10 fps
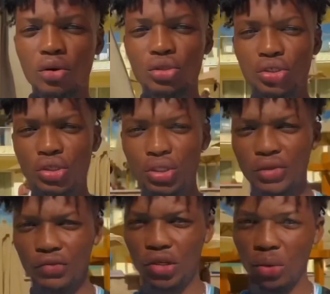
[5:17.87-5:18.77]
There is
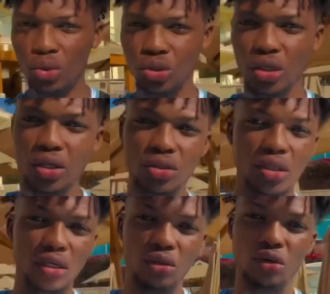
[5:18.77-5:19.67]
nothing you want to
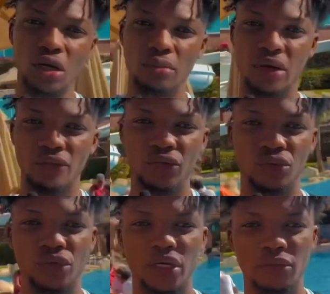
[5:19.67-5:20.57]
gain
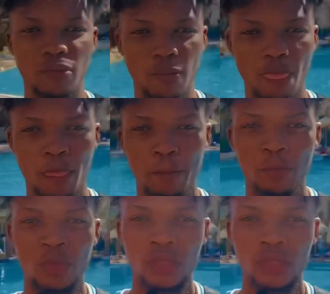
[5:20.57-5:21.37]
from being poor, and the